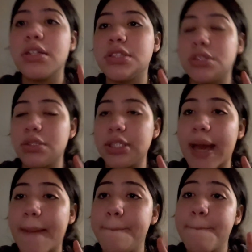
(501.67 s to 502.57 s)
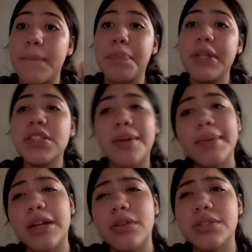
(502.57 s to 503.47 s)
So yeah, please comment
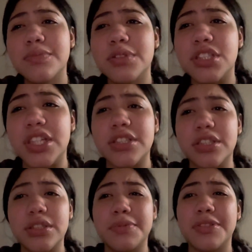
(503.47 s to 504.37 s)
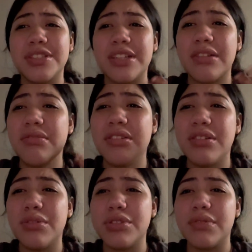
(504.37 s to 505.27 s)
down some suggestions because I don't really
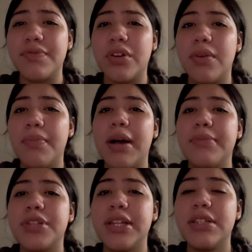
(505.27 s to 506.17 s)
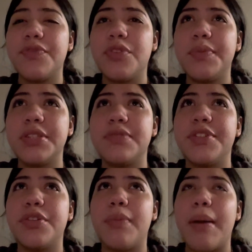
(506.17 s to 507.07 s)
know what to film, but I'm trying to film this
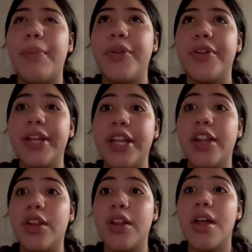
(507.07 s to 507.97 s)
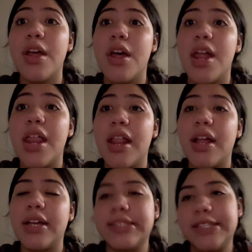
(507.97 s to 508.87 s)
video with my brother eating,
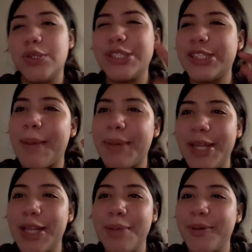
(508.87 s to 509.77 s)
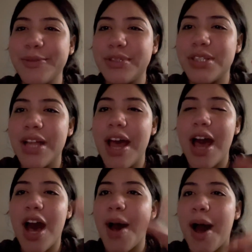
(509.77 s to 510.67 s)
see who can stop eating the most
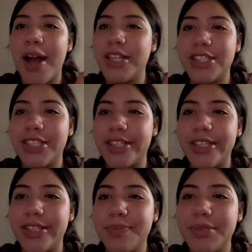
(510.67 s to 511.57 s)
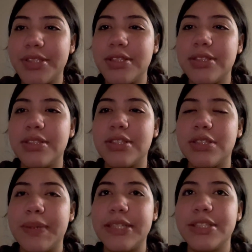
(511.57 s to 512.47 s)
hottest chips, the
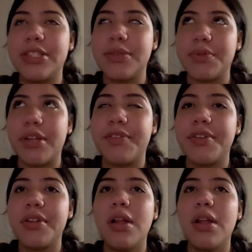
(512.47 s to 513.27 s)
spiciest chips, whatever.